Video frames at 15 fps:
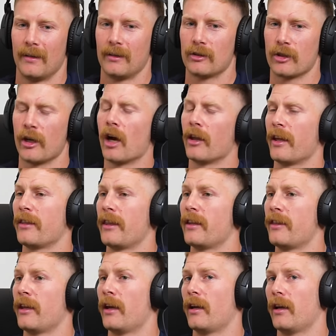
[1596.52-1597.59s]
so yeah, they, they,
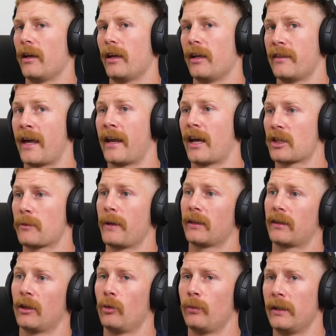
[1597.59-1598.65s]
they, in that aspect
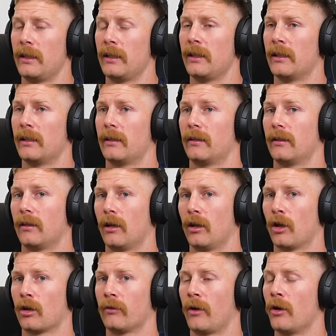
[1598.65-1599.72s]
there'll be a
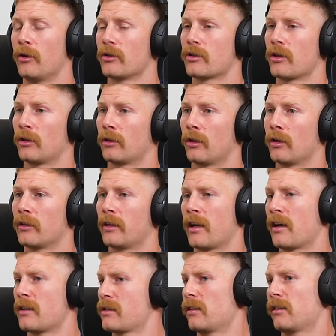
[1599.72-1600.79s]
lot of onus on on the
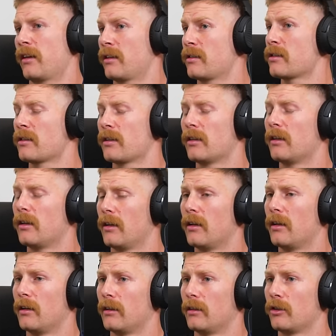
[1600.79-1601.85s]
nines and tens
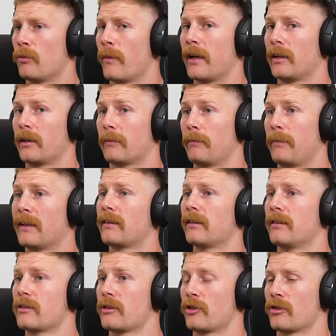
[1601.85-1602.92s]
mm. to make better
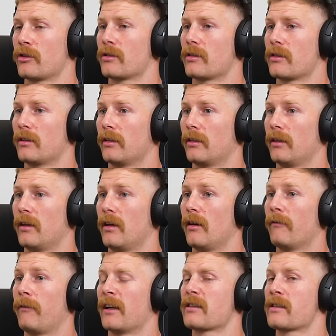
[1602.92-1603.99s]
decisions.
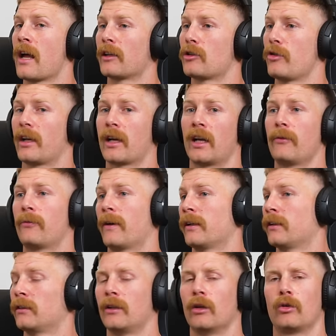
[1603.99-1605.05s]
Van is not so you kan nie
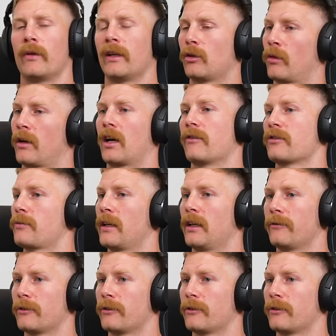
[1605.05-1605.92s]
van jou twenty-two afspeel